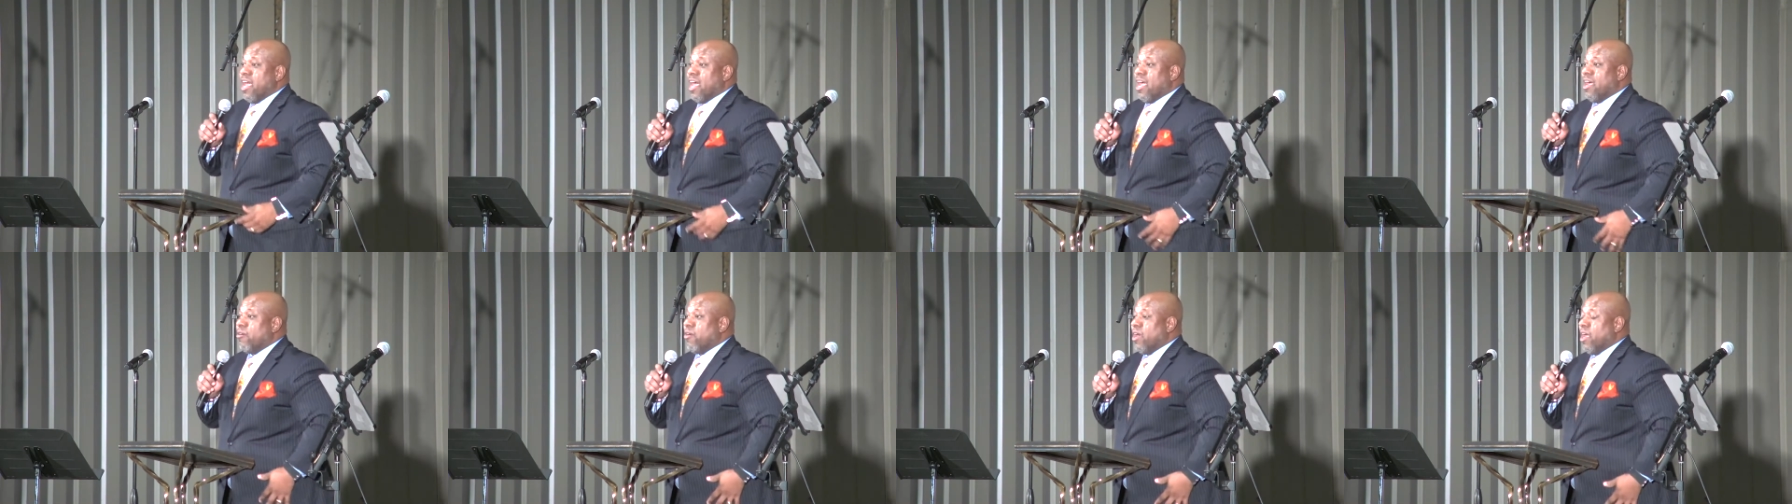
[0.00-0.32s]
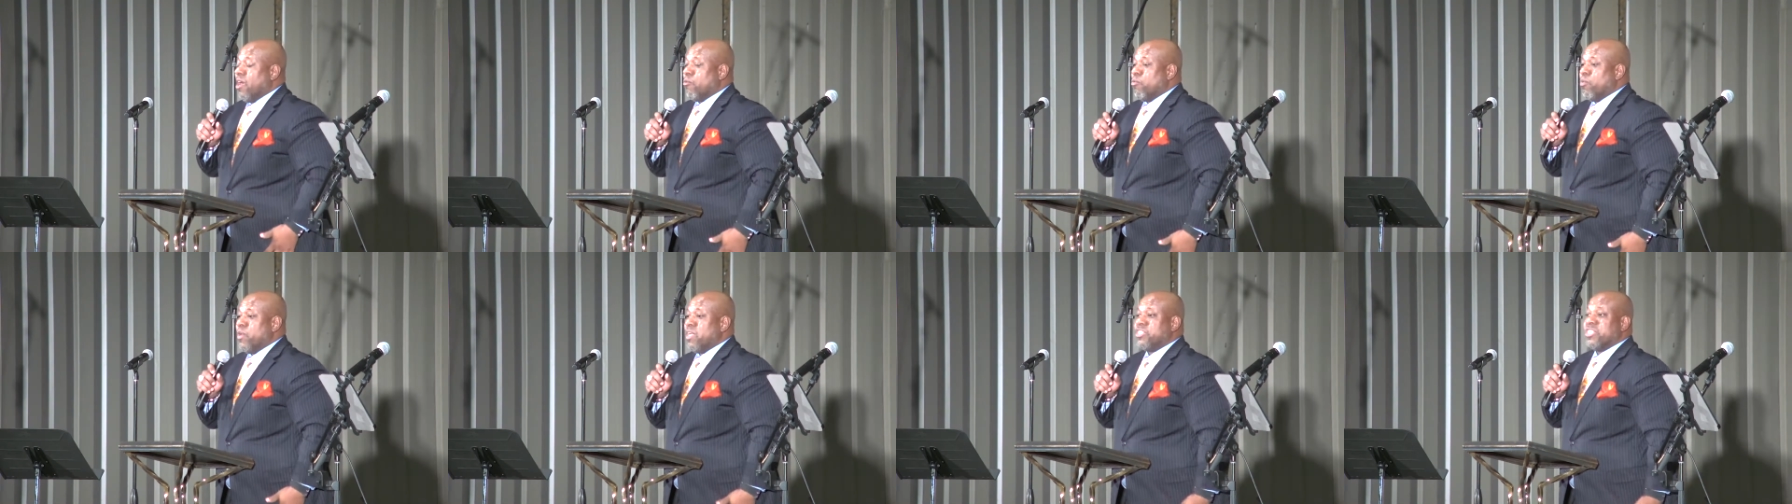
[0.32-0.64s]
I,
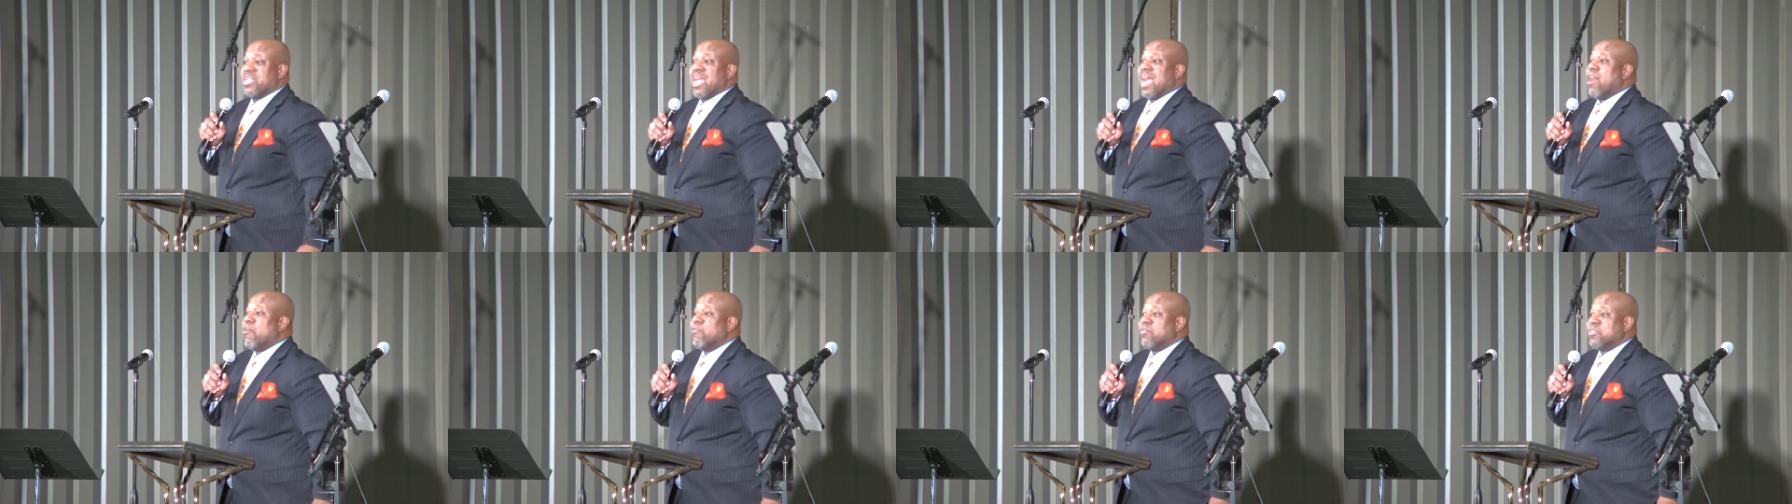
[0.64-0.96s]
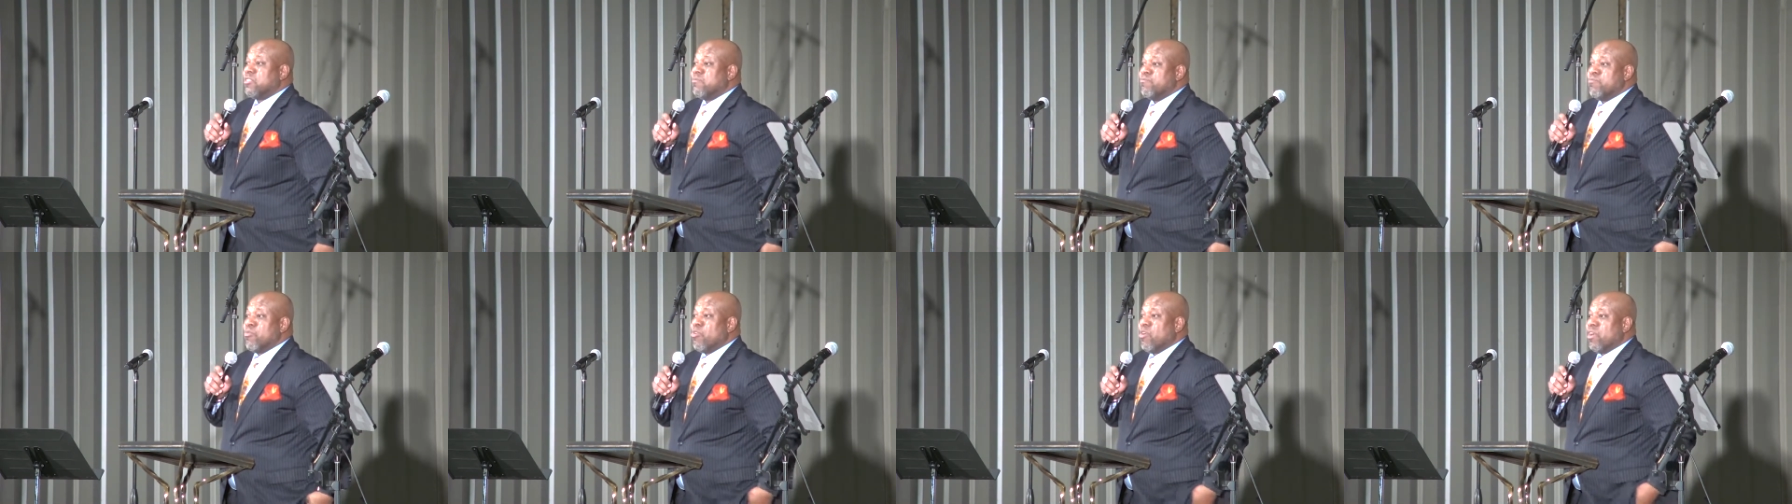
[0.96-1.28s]
I, wish I
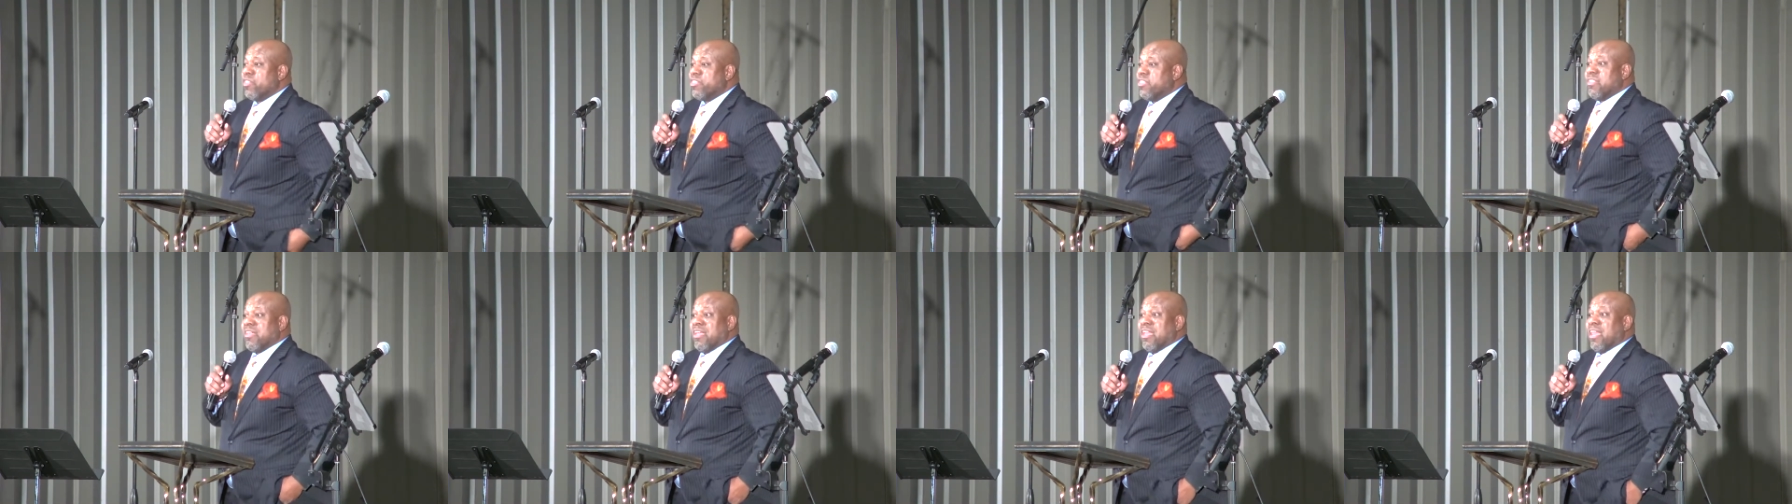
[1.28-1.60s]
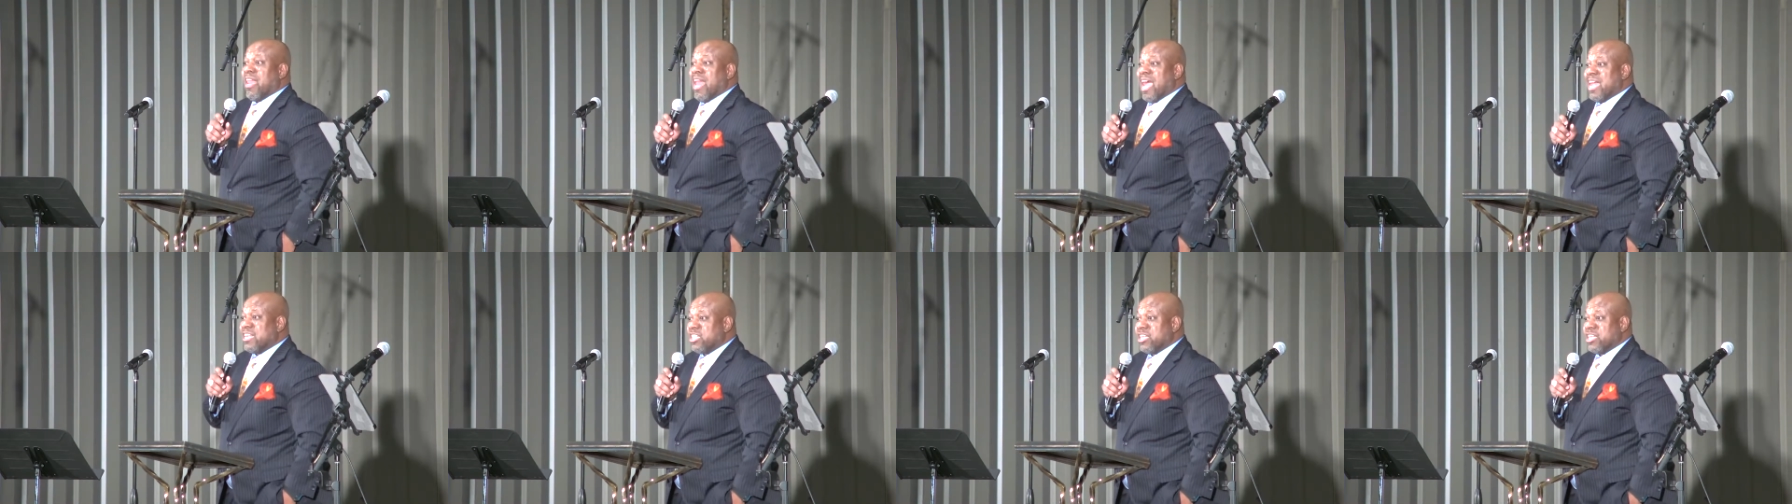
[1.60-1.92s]
was more
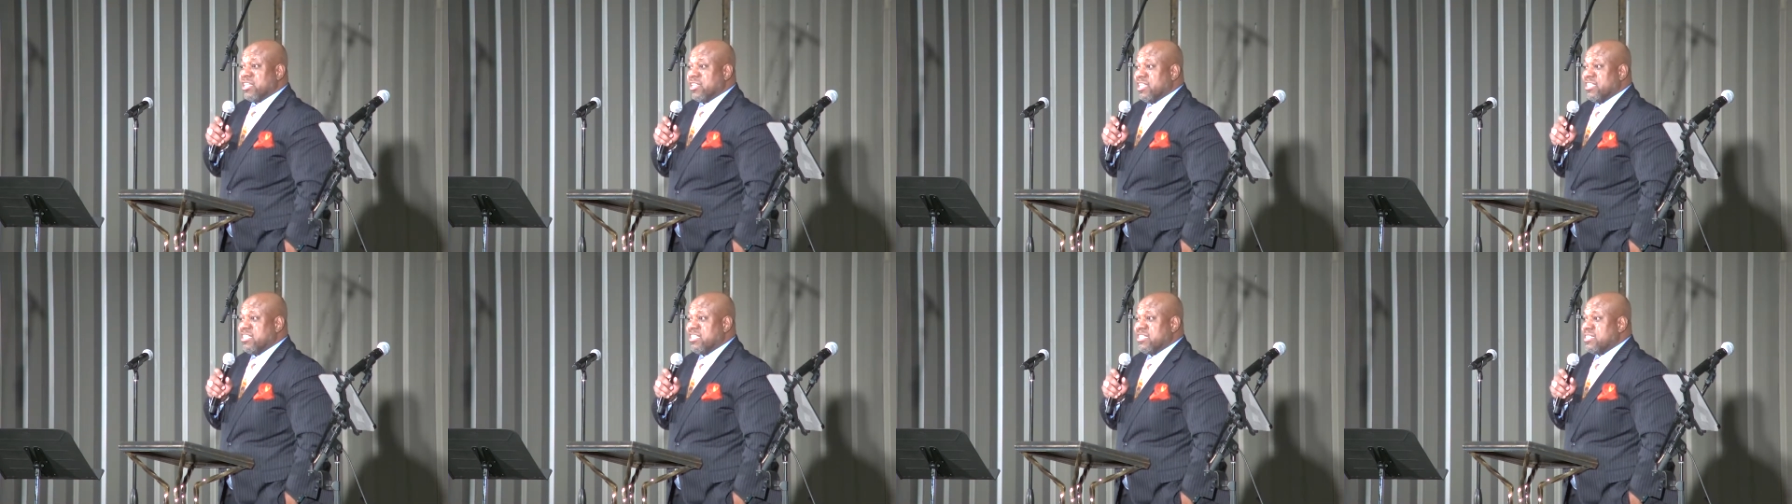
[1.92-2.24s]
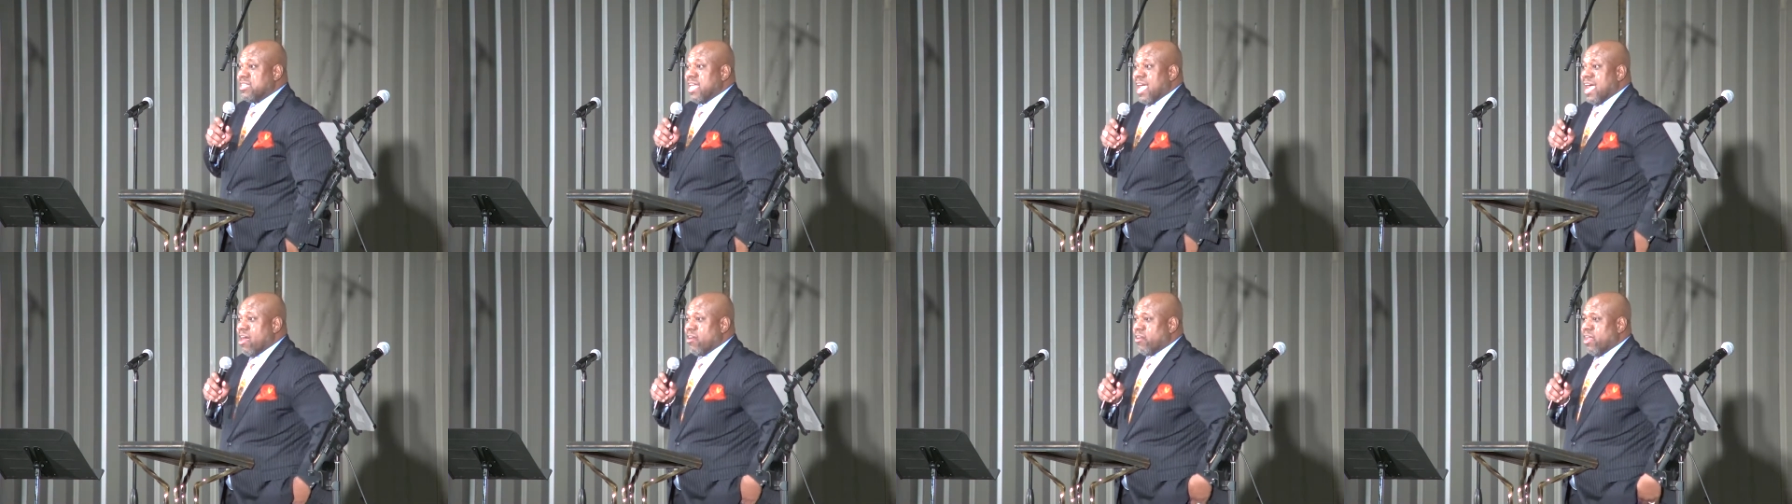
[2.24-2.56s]
theologically
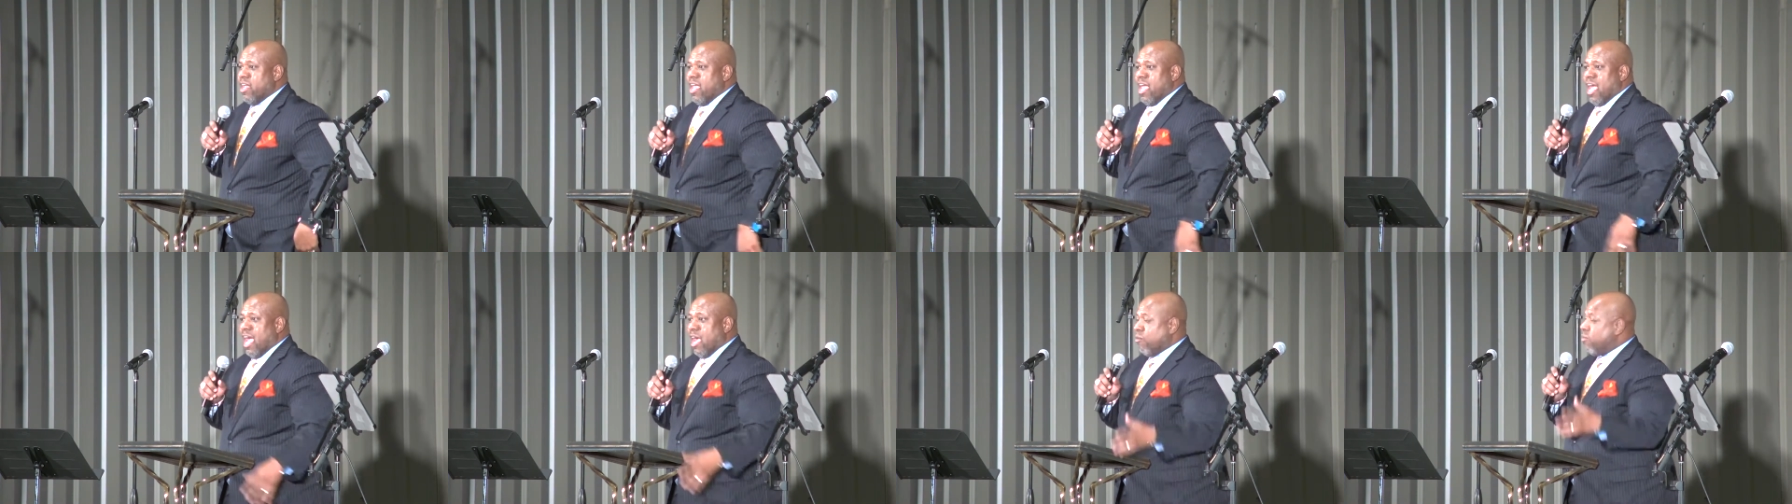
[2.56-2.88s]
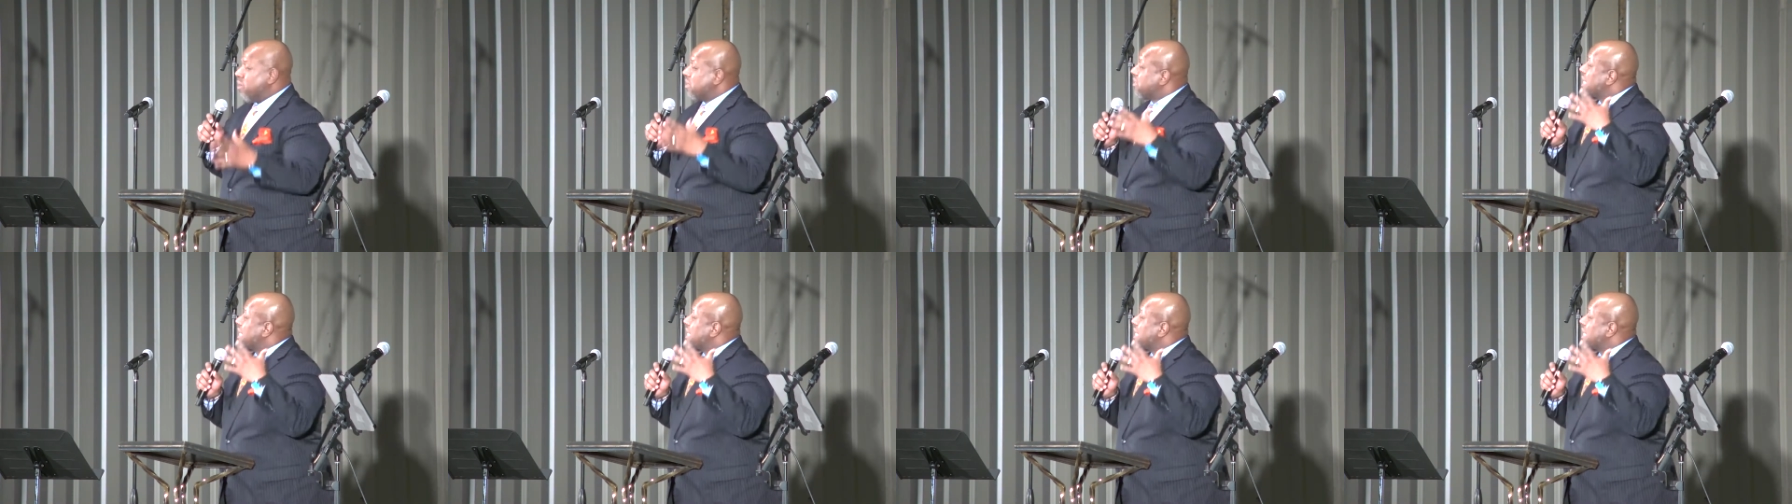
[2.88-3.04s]
stout. I